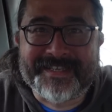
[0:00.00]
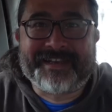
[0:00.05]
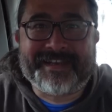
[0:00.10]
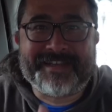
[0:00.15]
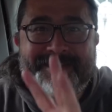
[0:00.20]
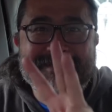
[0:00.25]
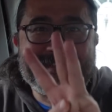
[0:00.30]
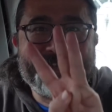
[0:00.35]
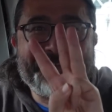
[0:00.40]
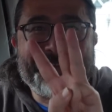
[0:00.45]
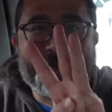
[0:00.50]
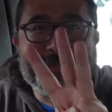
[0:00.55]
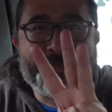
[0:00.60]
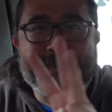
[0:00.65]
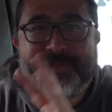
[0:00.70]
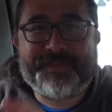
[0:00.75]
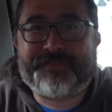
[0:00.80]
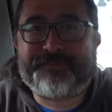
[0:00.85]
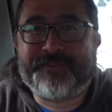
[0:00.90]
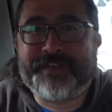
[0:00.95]
Lesson number
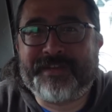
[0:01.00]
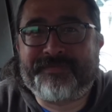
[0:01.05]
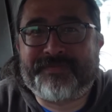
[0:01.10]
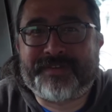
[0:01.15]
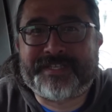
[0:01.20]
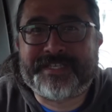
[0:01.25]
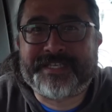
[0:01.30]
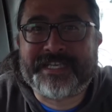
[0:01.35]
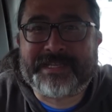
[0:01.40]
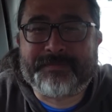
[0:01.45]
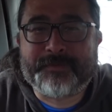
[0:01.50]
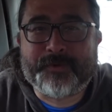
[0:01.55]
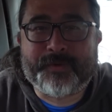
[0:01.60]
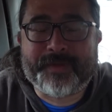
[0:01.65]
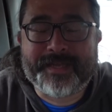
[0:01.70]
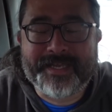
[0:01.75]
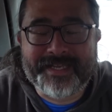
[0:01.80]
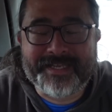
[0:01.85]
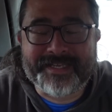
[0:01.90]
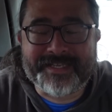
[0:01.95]
3 for Temu
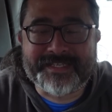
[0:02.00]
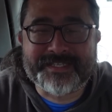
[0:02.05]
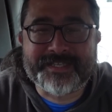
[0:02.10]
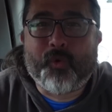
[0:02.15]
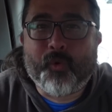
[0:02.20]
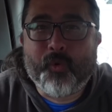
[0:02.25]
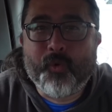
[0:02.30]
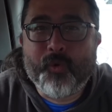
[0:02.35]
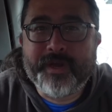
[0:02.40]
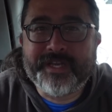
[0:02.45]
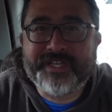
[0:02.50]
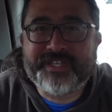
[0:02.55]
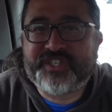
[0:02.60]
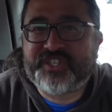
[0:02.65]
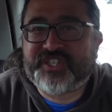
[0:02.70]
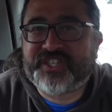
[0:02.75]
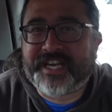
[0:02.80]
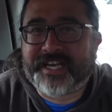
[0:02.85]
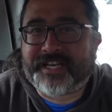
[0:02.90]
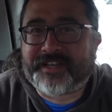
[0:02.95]
is always
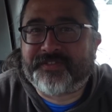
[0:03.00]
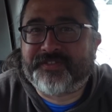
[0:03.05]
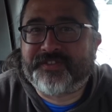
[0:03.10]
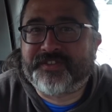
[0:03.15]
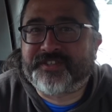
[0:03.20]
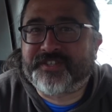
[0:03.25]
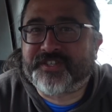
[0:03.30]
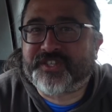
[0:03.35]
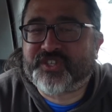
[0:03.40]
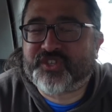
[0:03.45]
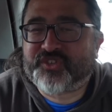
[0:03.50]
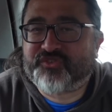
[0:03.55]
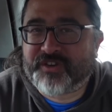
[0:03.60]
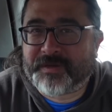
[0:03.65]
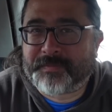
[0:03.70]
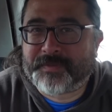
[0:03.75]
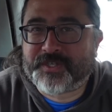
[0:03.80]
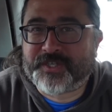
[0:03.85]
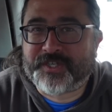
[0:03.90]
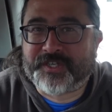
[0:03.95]
check the
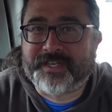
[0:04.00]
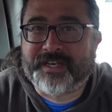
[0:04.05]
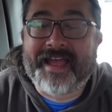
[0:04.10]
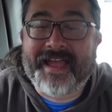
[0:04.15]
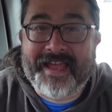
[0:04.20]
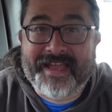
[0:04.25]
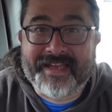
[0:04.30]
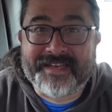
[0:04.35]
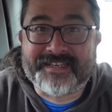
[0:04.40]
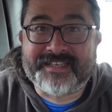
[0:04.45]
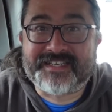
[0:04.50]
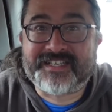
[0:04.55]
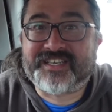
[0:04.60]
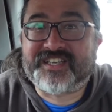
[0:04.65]
description and